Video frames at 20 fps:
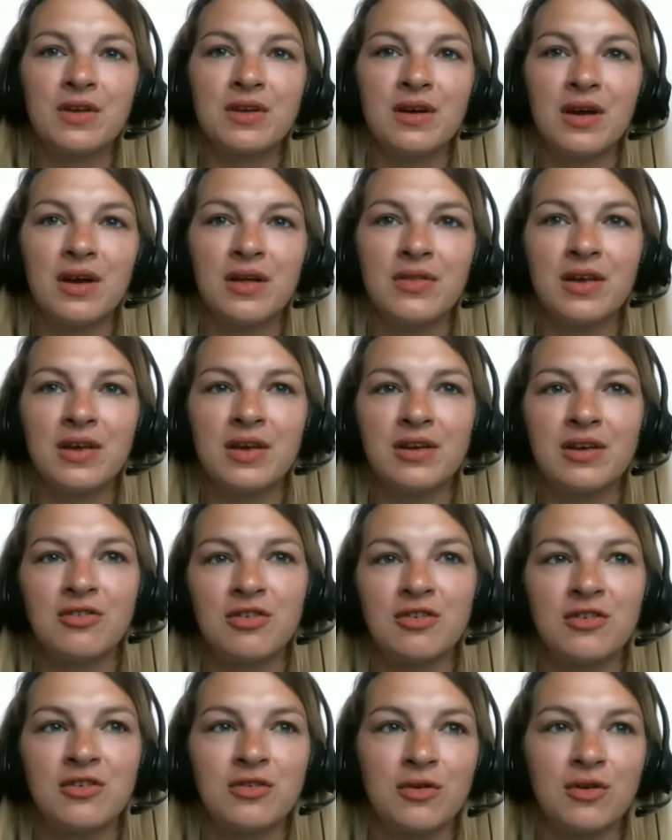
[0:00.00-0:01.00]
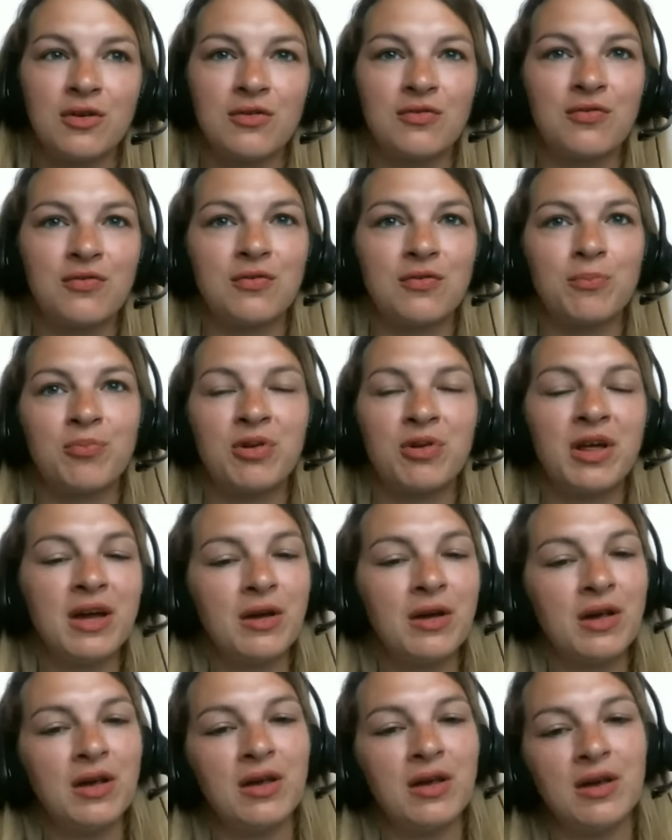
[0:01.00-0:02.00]
And they can just sort of
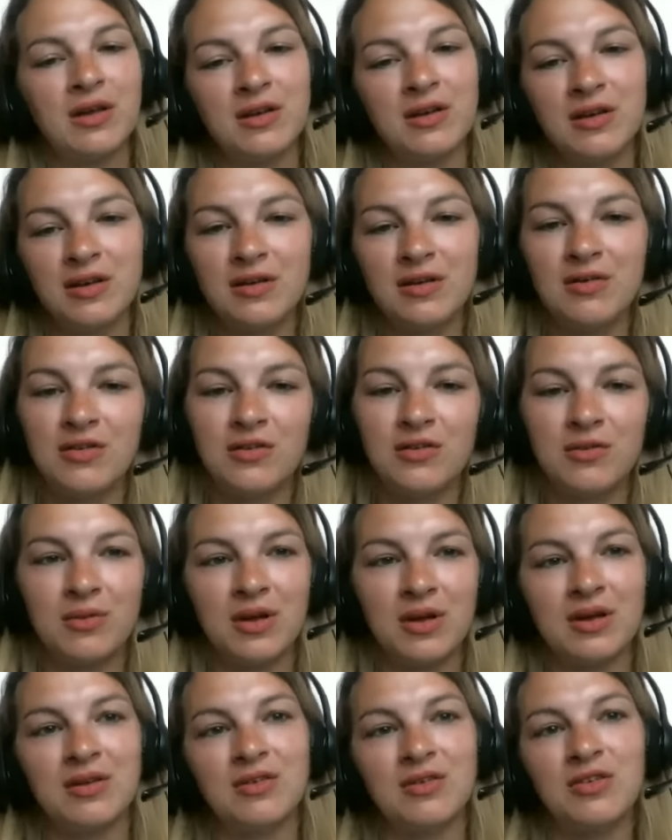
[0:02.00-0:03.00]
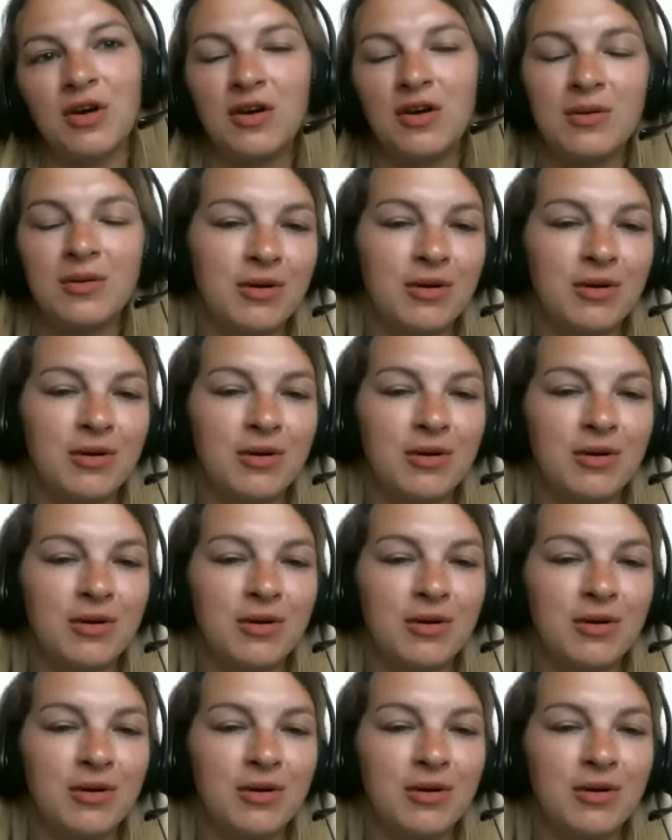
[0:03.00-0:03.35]
play and talk about